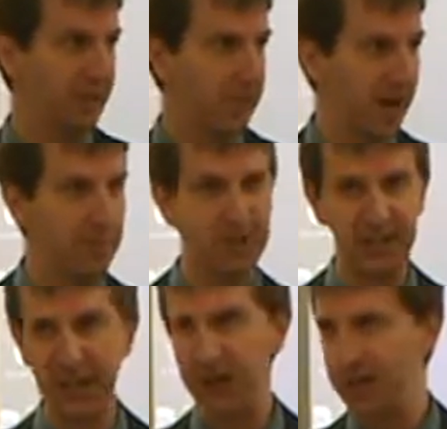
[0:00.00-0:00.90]
time I happen to
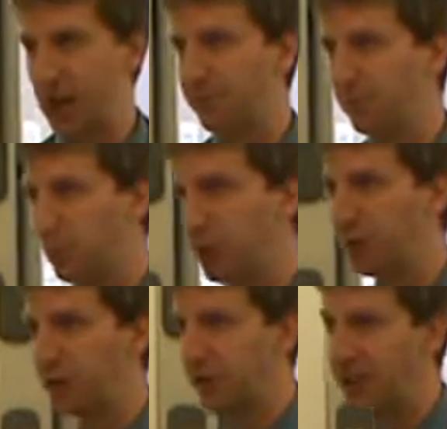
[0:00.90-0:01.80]
get a day off of
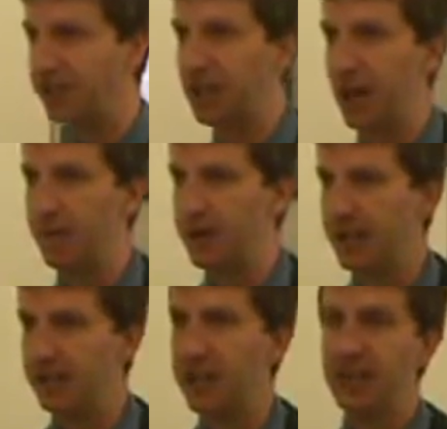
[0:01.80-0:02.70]
work, or the next time,
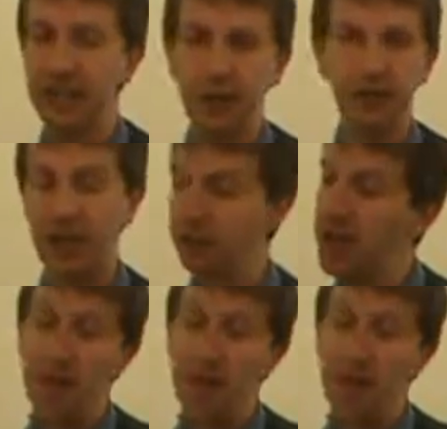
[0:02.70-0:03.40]
this happens,